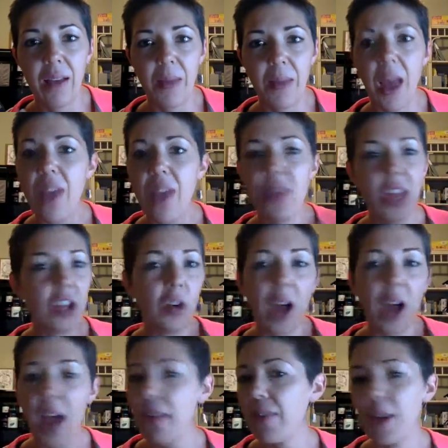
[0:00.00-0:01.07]
And then you'll
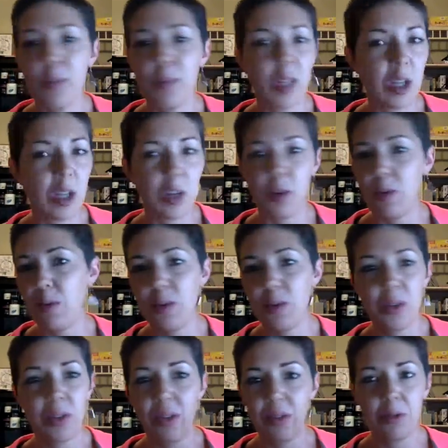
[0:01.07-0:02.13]
have them to
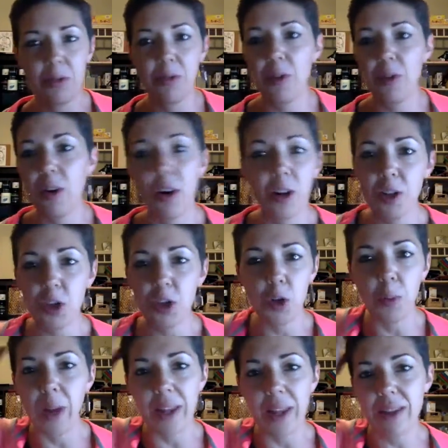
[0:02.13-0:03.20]
use for 2
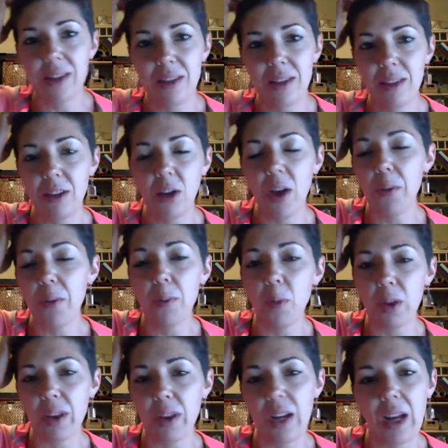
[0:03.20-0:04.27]
months. You'll have
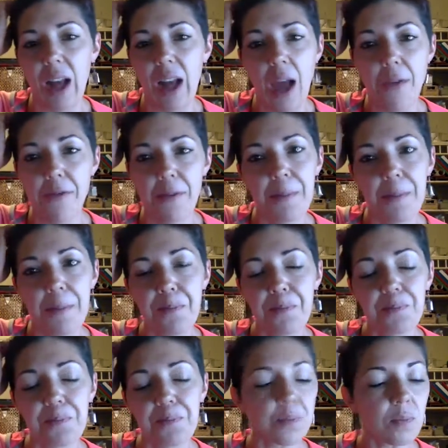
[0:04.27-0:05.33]
more than enough.
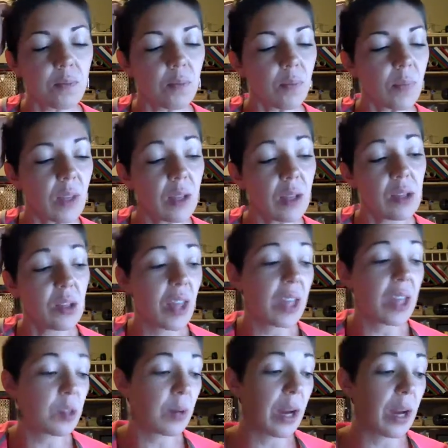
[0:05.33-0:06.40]
So
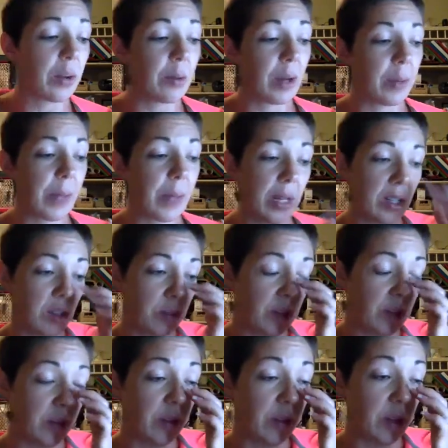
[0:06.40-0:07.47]
that's what I would recommend in terms
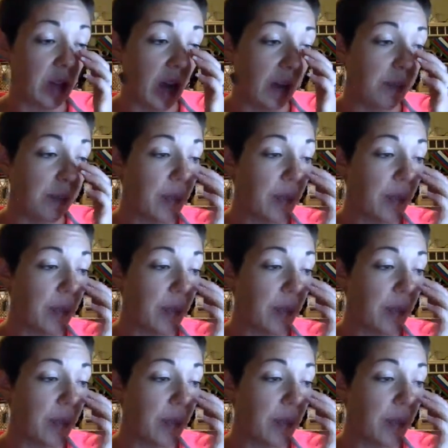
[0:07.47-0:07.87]
of your time.